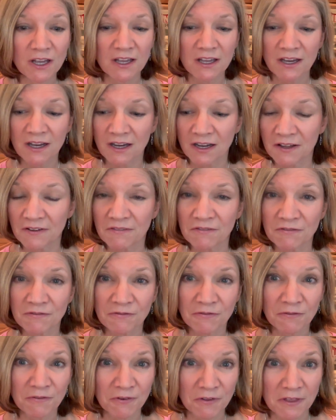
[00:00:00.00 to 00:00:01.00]
uh,
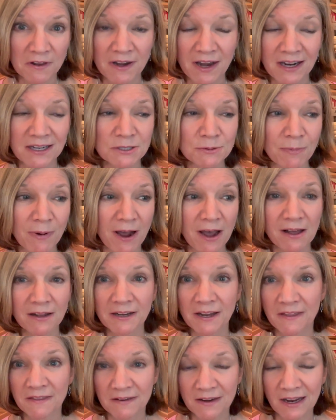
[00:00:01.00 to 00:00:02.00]
for the next
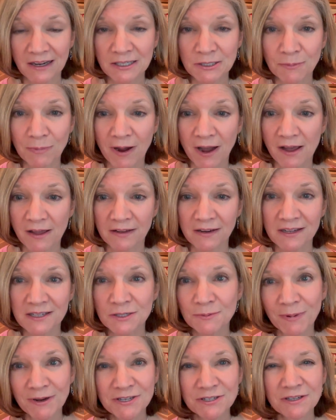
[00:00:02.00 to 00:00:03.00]
pilot and the next pilot,
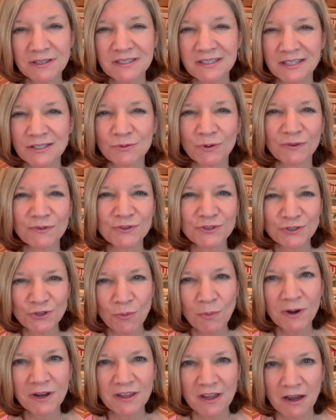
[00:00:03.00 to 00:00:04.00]
especially since we have so
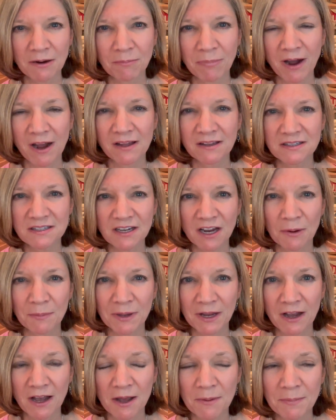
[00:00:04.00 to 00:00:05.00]
many young pilots
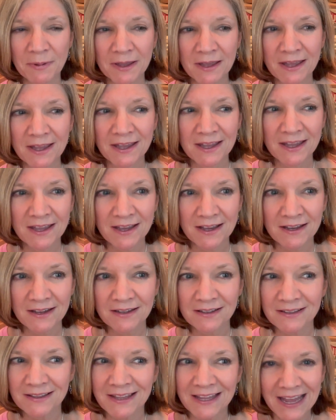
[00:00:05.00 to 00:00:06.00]
coming up.
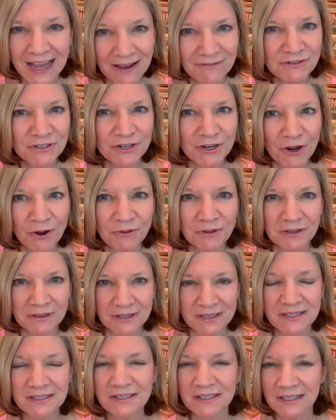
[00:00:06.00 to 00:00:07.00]
They have to know that
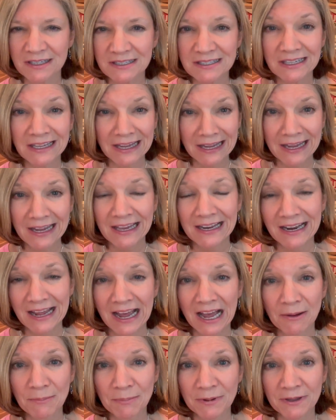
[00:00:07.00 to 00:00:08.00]
these things can
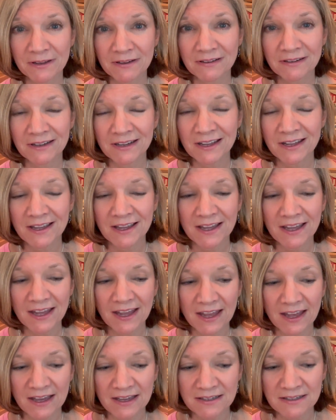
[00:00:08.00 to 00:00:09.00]
happen,
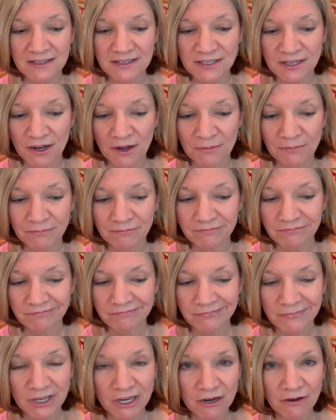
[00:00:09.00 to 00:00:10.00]
and um,
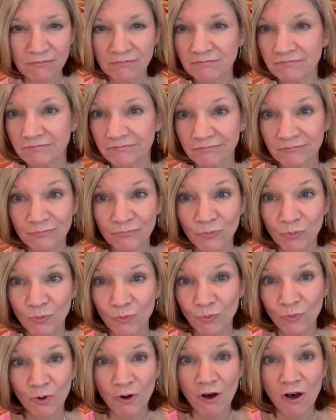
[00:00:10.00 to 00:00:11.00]
you know,
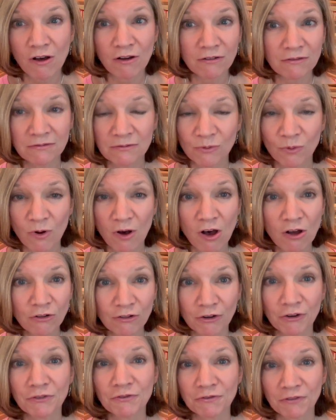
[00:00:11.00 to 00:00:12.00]
we'll all we'll all
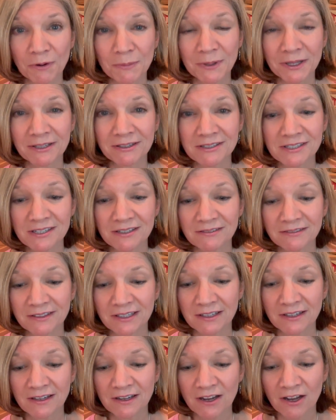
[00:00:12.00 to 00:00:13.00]
learn from it.
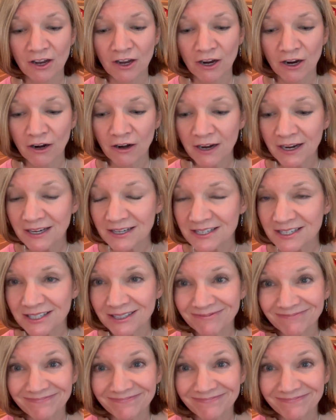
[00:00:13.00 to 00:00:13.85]
All right,